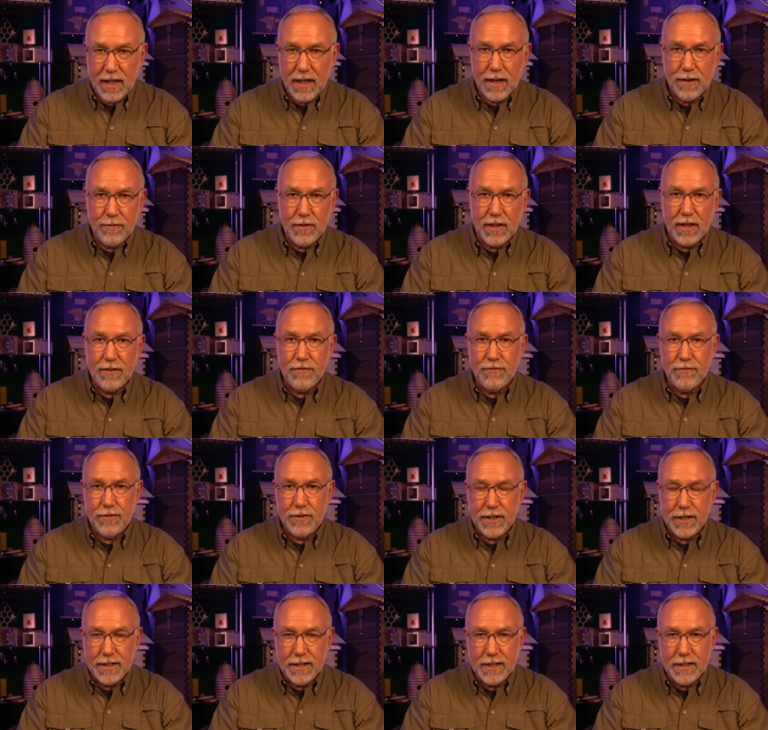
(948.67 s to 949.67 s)
Hive Alive
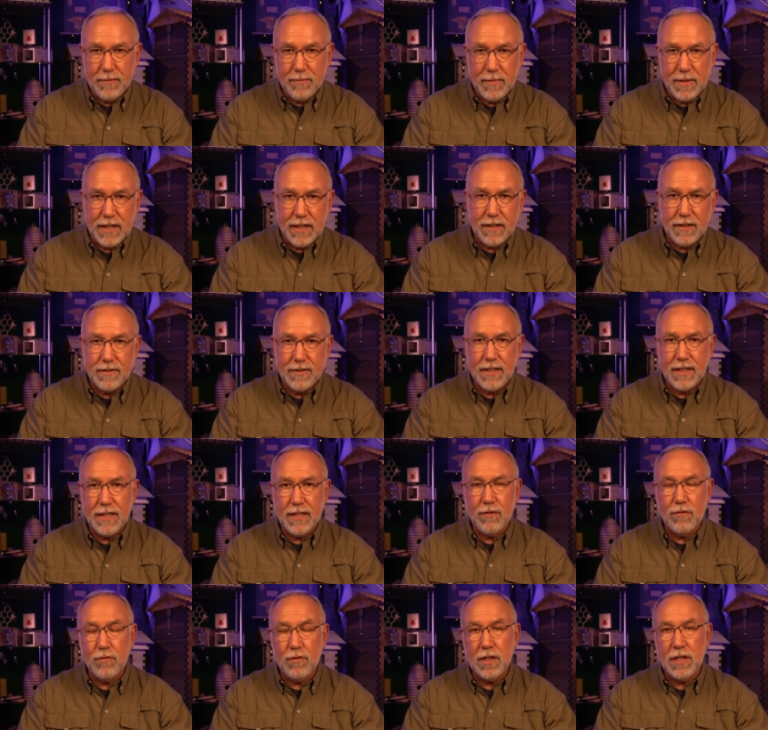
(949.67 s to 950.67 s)
fondant because they
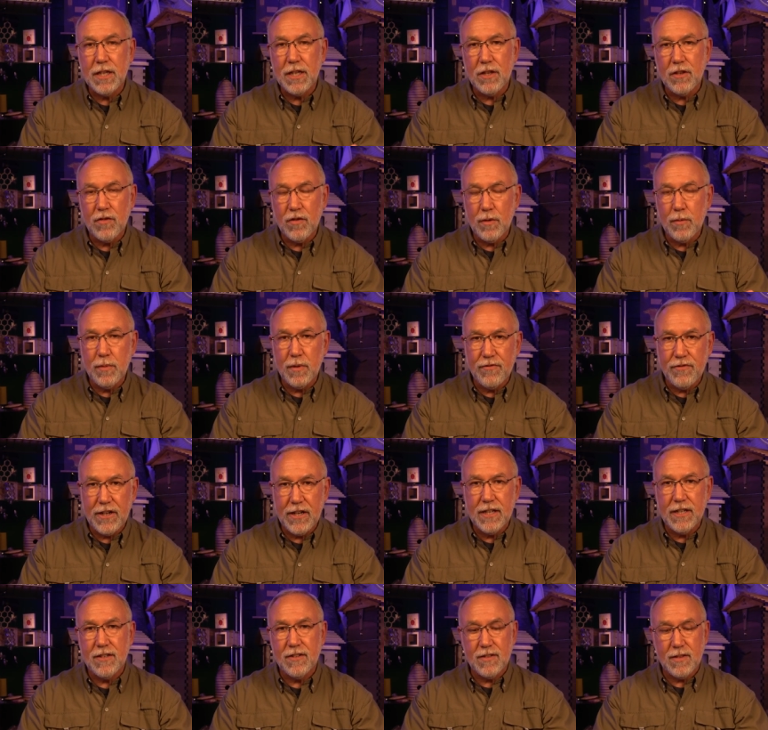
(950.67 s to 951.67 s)
didn't really consume the fondant.